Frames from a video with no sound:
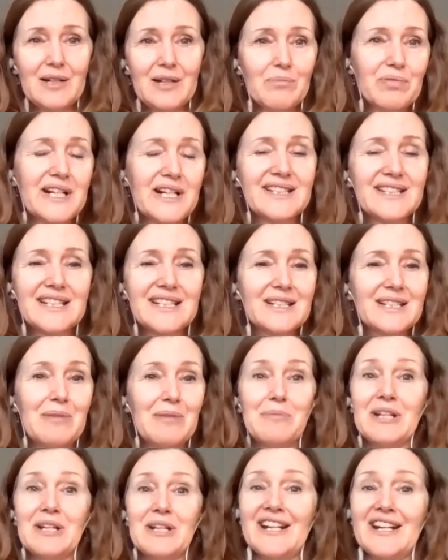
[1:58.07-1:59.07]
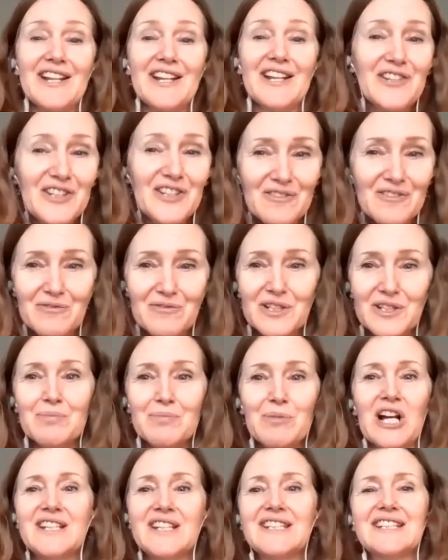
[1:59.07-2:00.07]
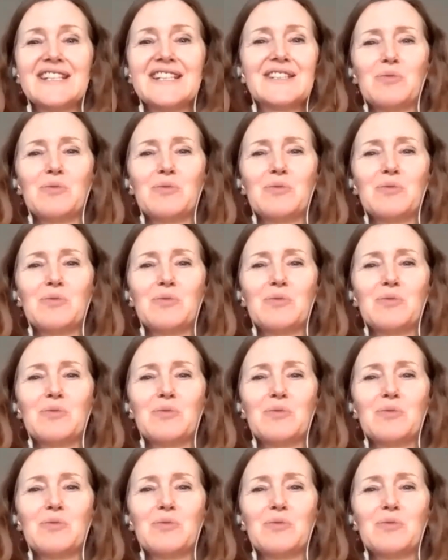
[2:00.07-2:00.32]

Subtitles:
Presence, maybe another response is,